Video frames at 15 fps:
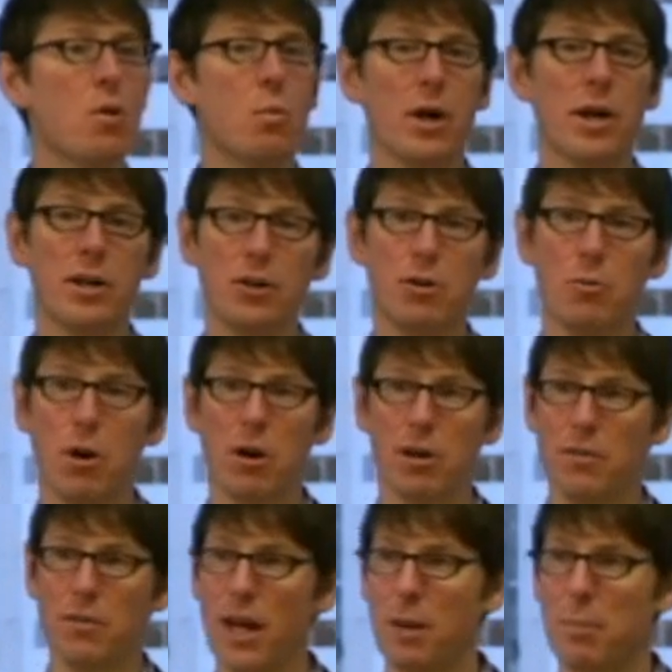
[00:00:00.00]
when you are
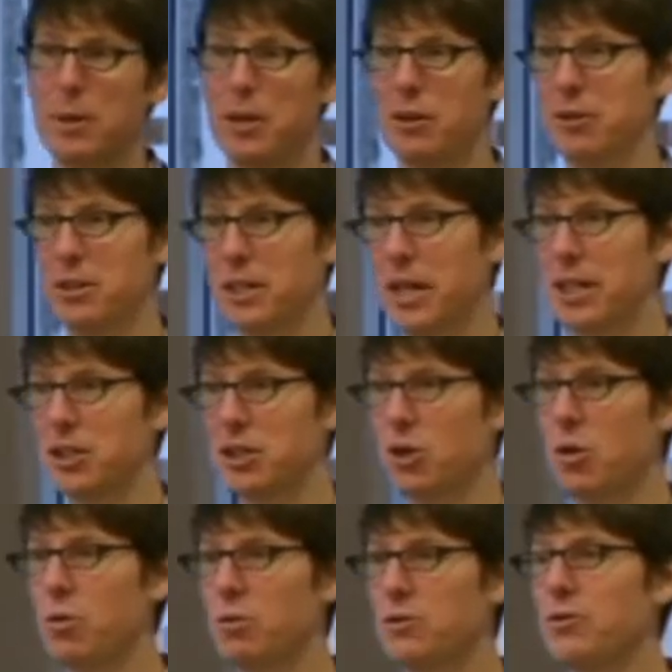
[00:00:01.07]
developing your litigation
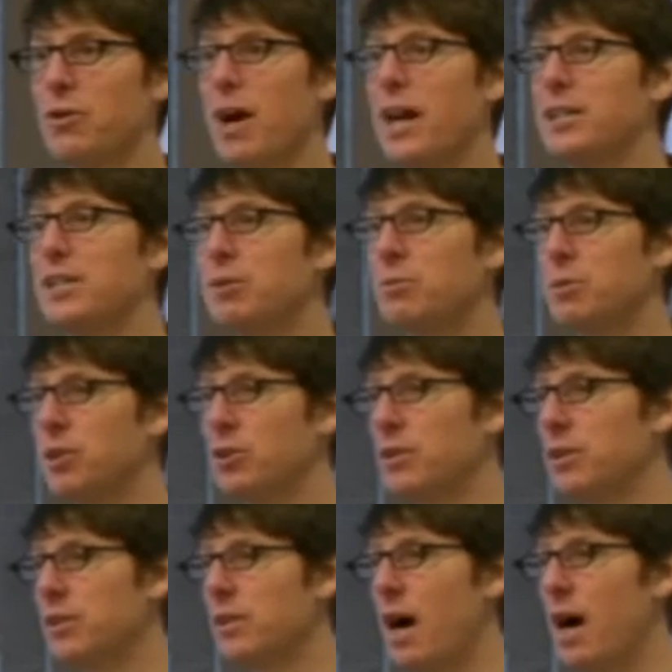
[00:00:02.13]
hold strategy, when you're
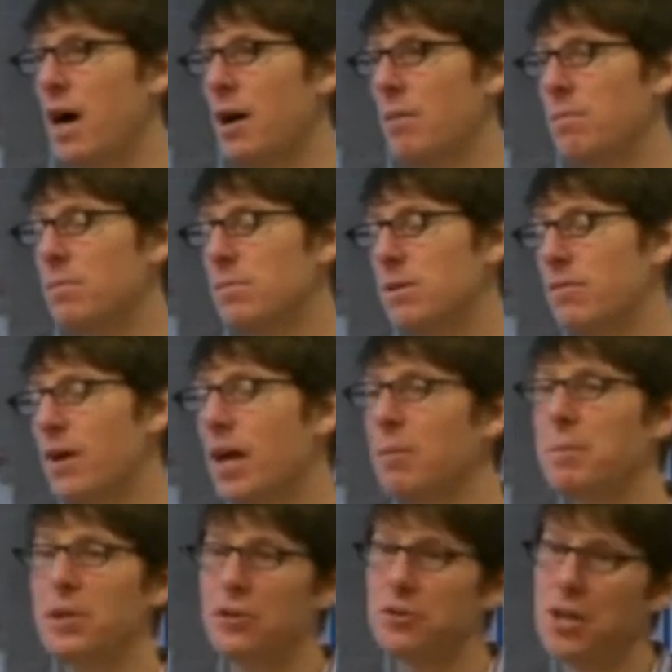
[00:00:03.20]
um,
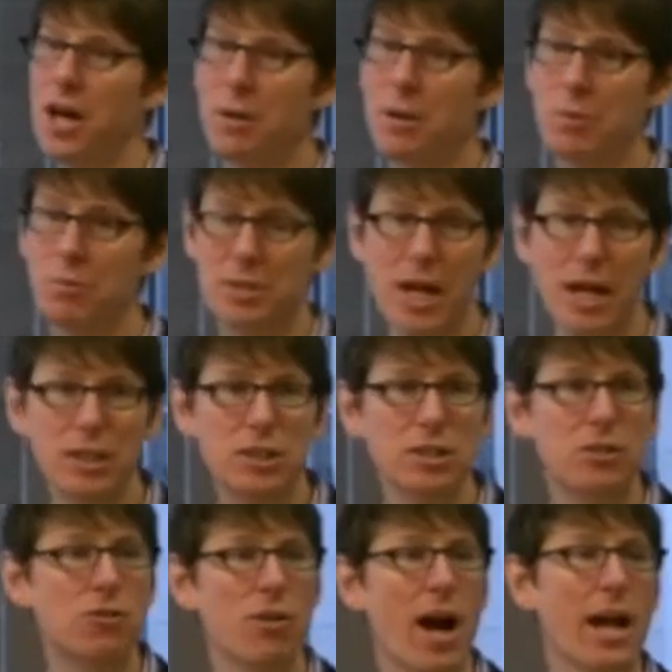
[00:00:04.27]
developing your document
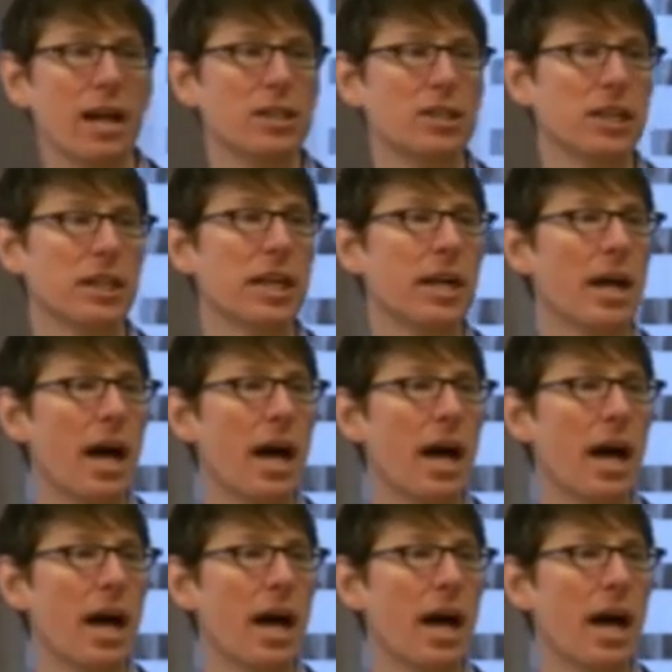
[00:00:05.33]
retention strategy,